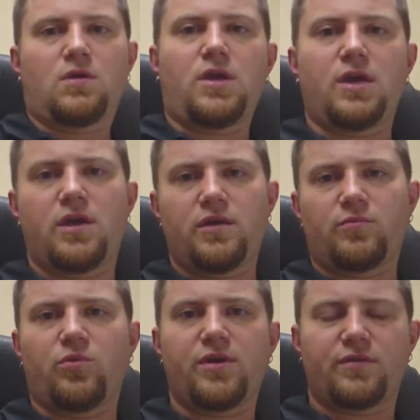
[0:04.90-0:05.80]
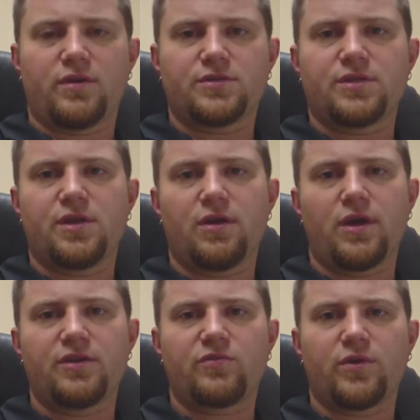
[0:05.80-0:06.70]
Hey guys, Bryce Larson here.
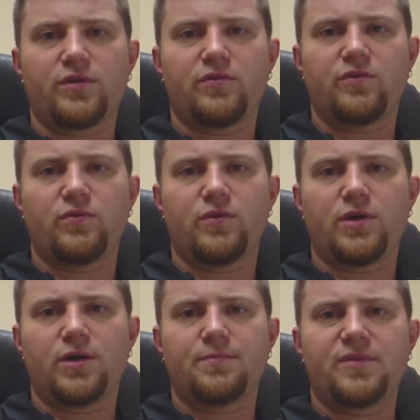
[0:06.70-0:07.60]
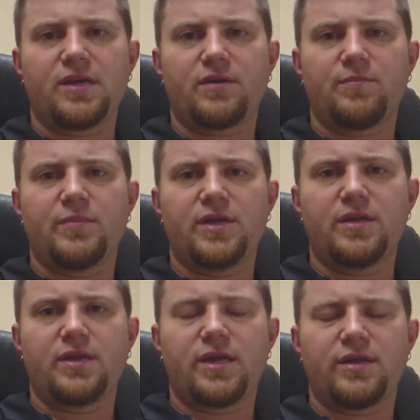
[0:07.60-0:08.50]
I just wanted to take a
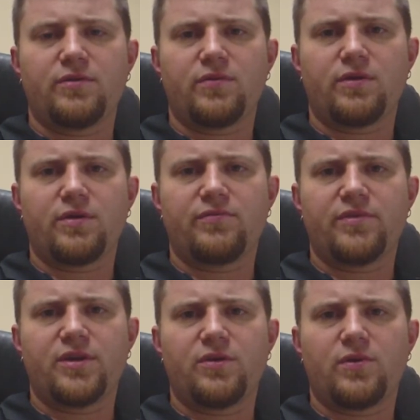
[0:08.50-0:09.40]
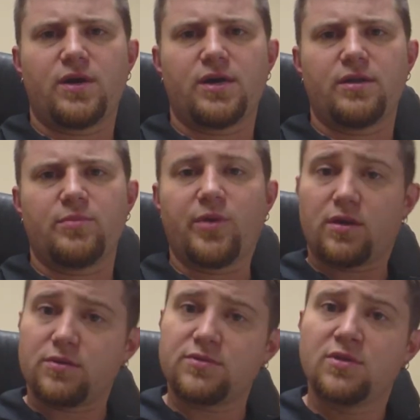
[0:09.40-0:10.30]
minute and do a video on
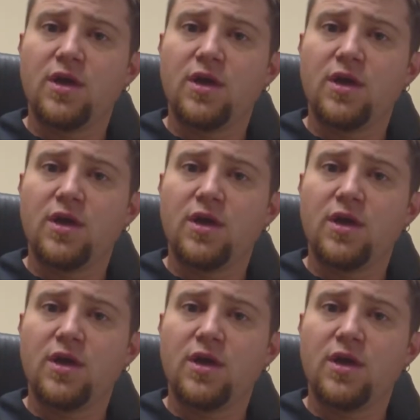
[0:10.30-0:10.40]
barrels.